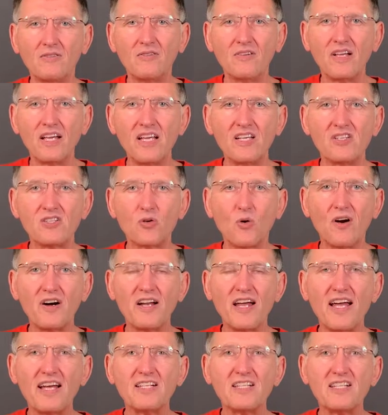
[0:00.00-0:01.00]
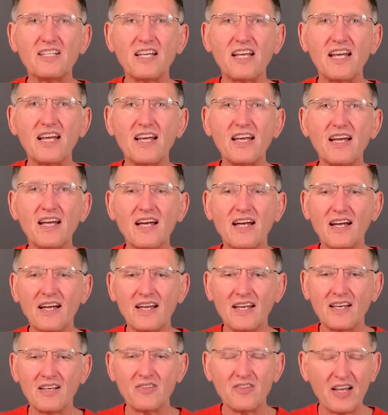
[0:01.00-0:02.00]
eSword HD
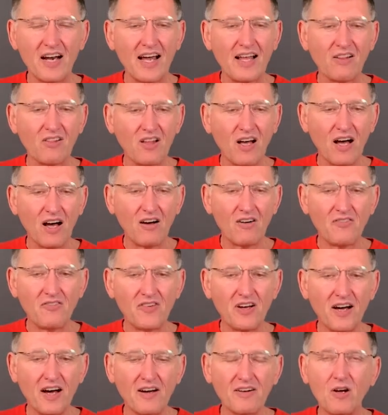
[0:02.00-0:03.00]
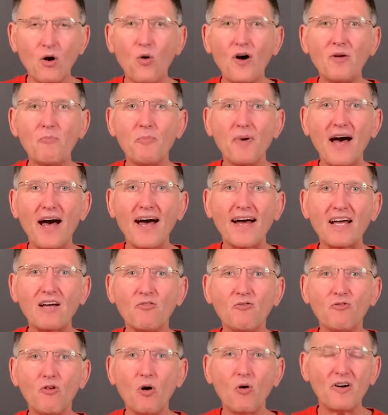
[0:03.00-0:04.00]
that I love going back and
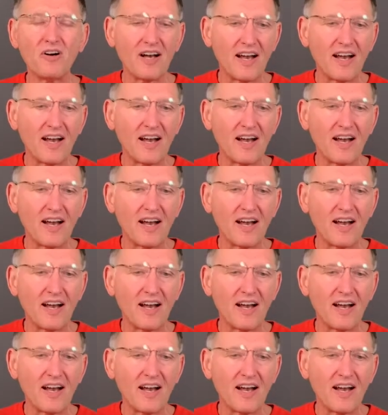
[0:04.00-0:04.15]
forward.